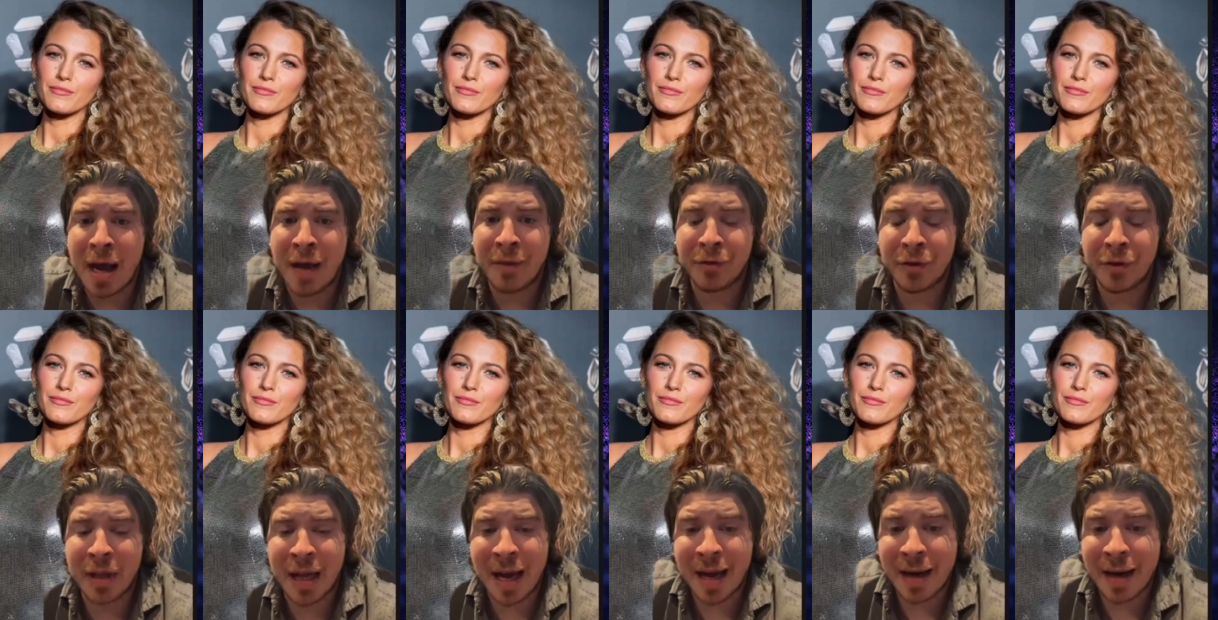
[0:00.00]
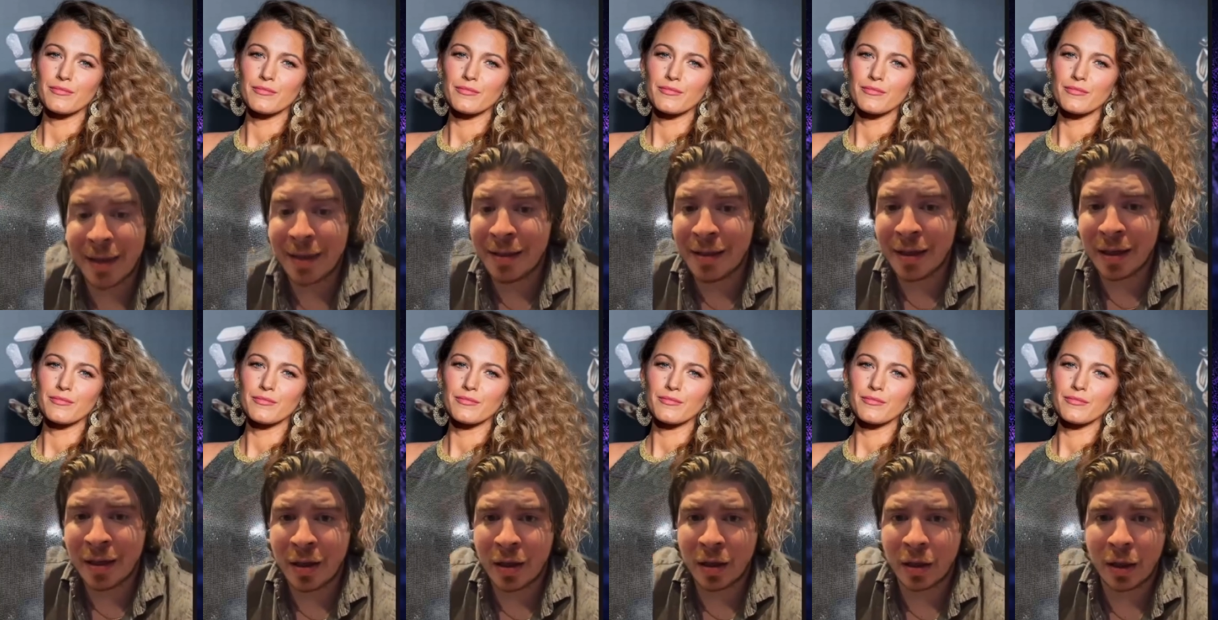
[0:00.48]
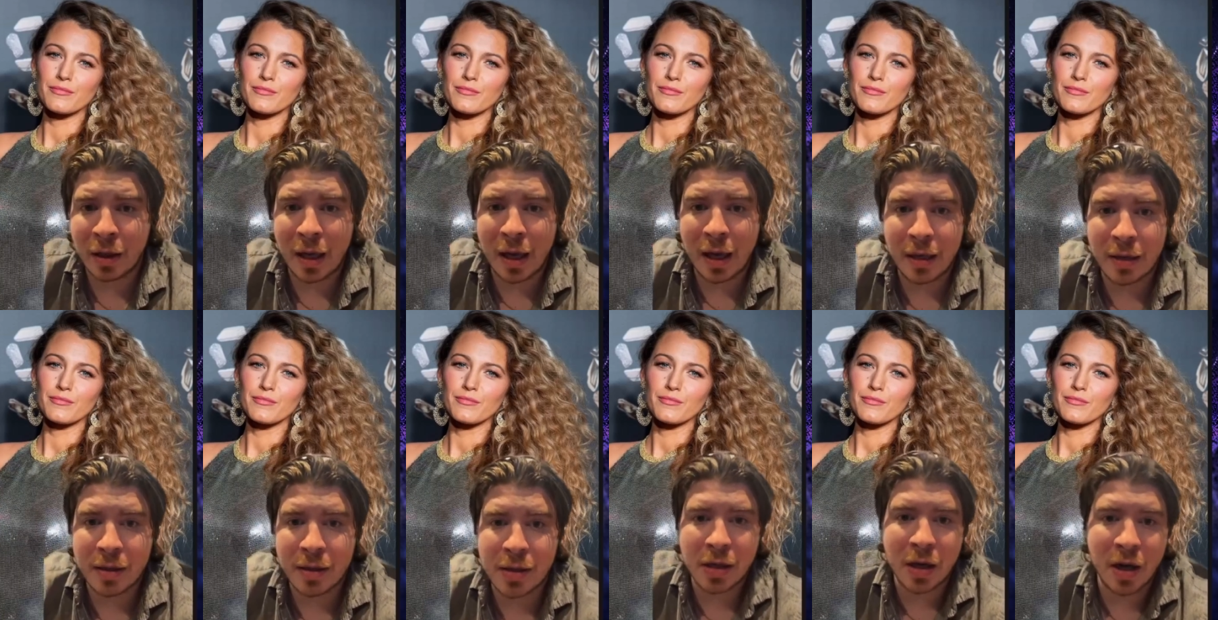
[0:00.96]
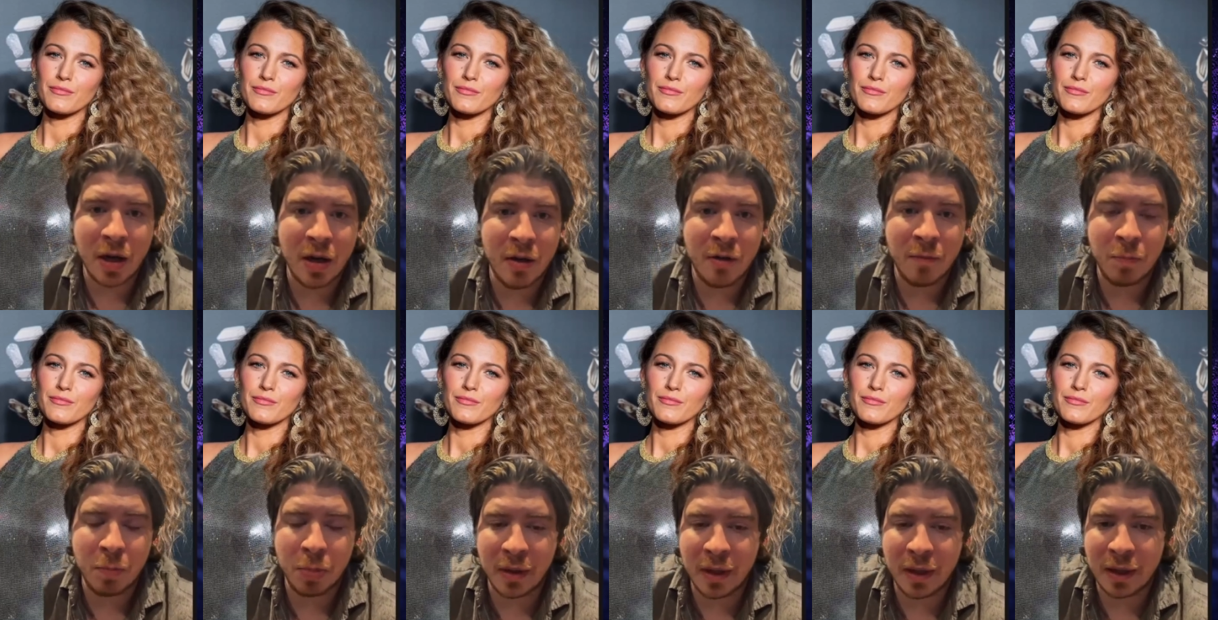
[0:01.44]
Speaker 1: After that, he dated the likes
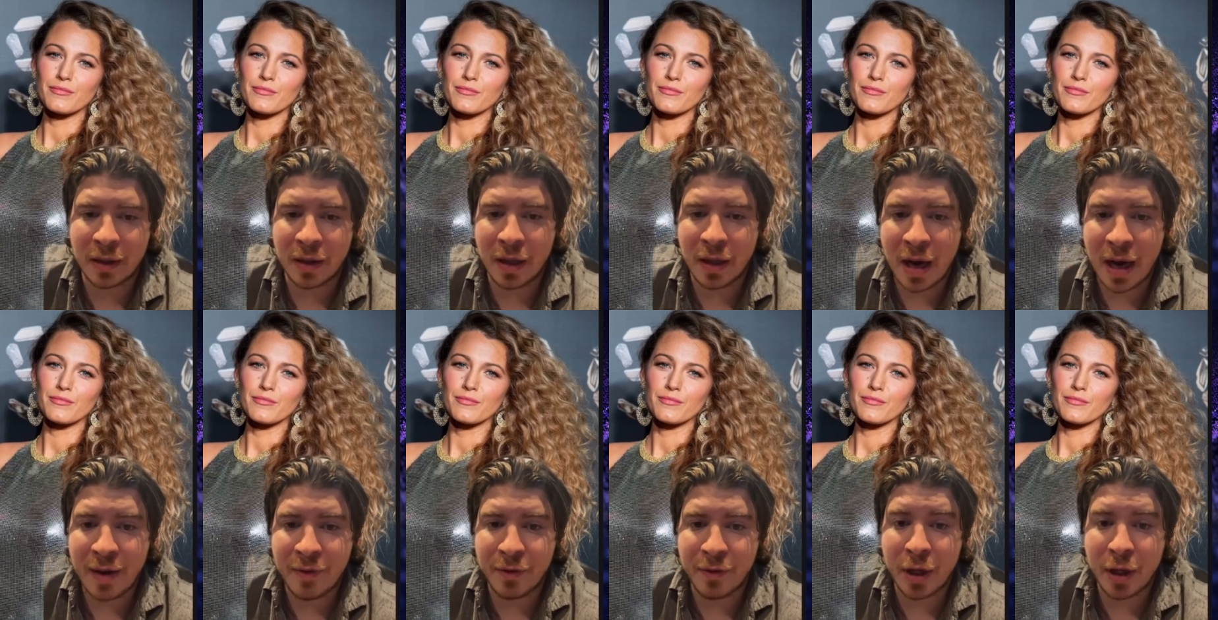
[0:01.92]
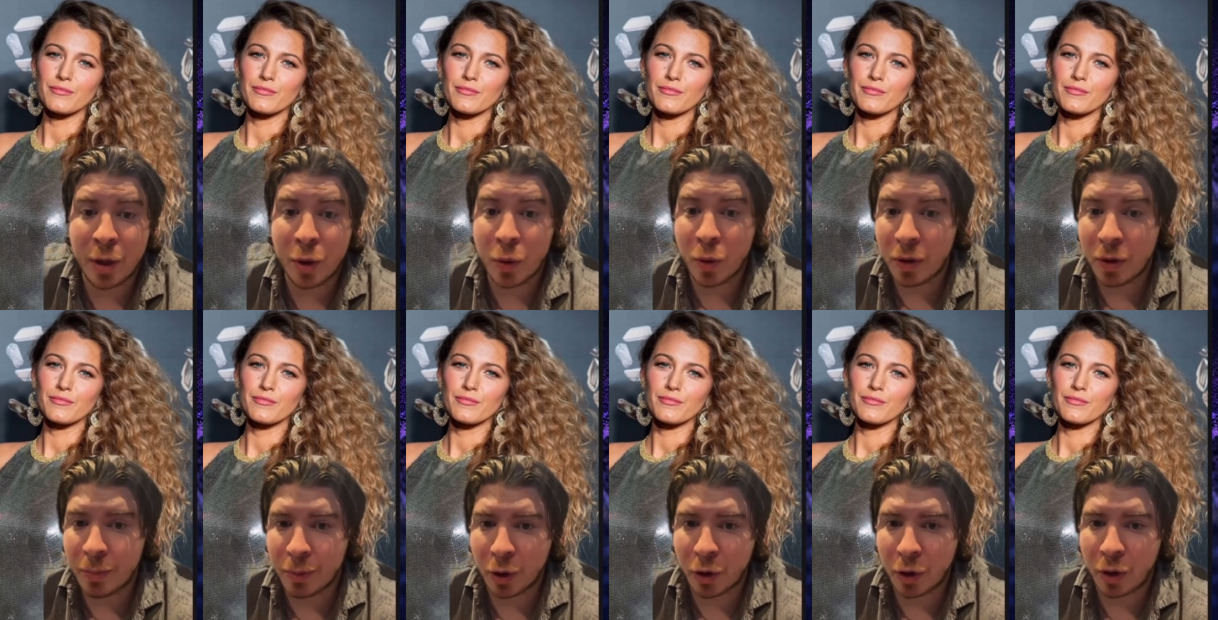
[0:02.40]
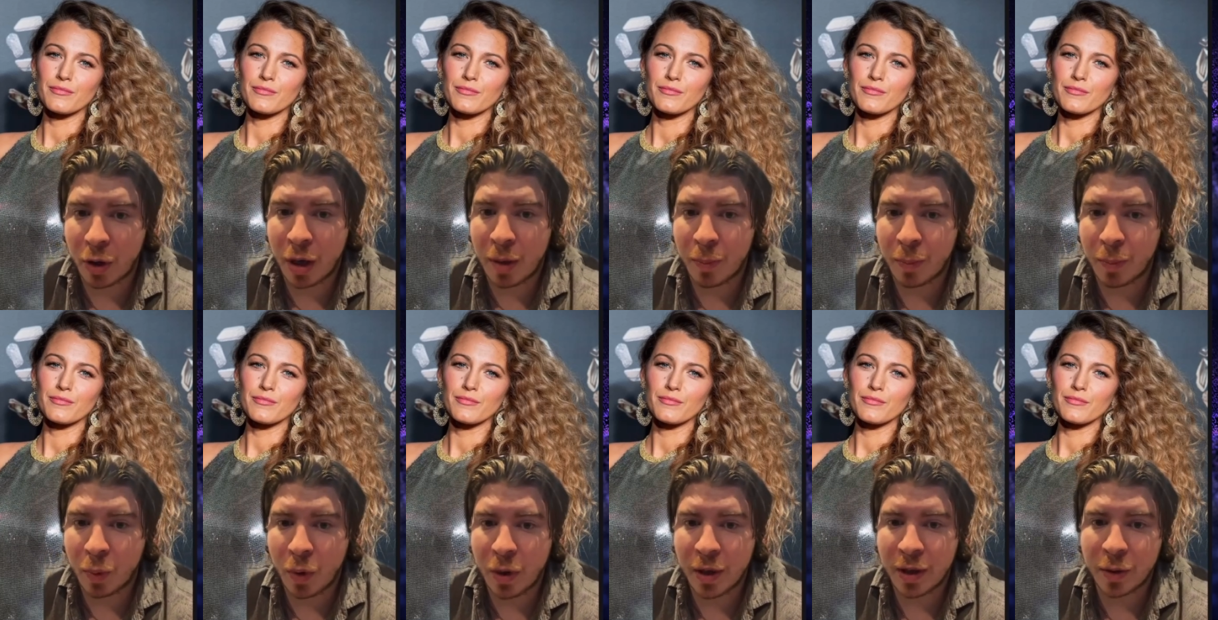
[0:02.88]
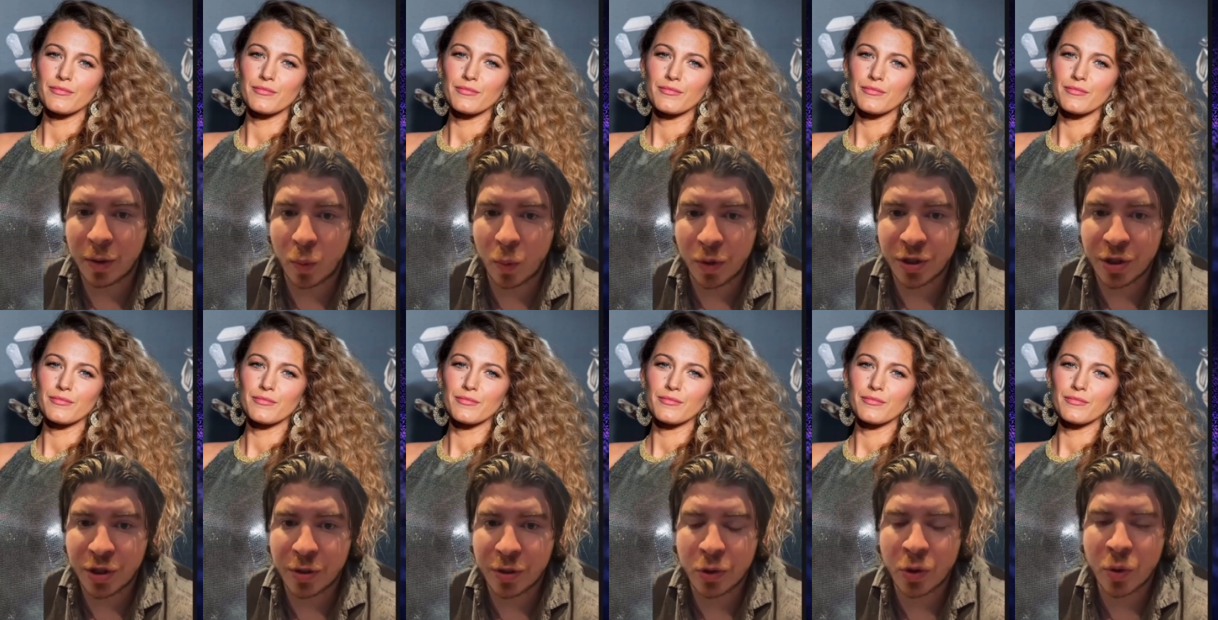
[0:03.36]
of Blake Lively, who he broke up
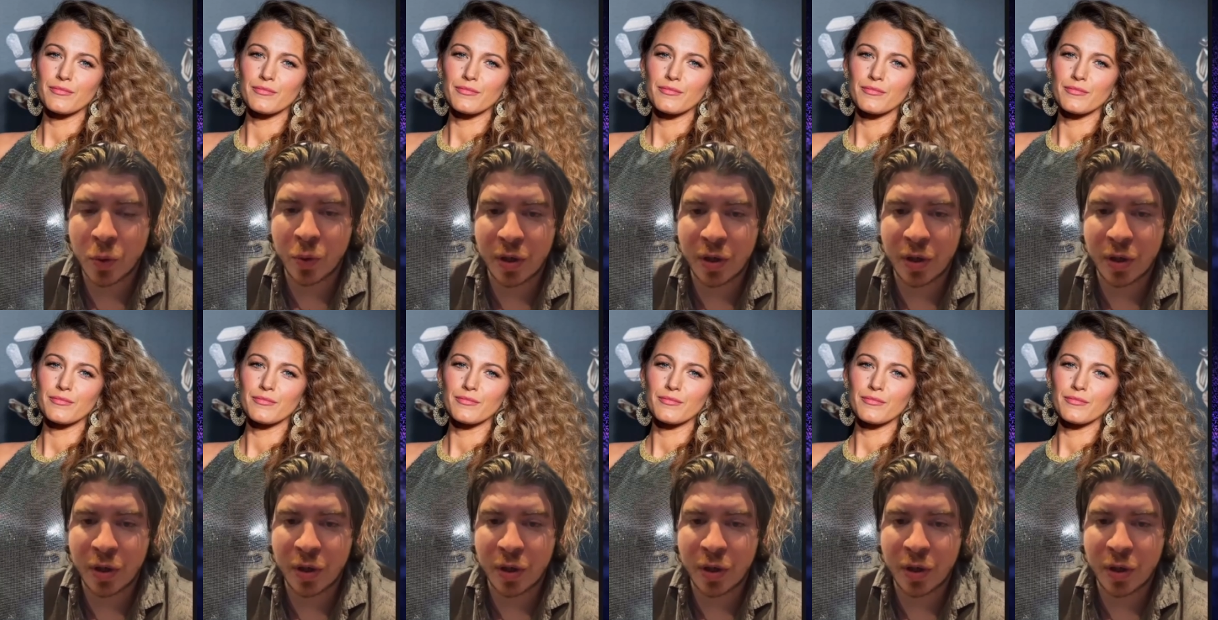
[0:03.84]
with when she was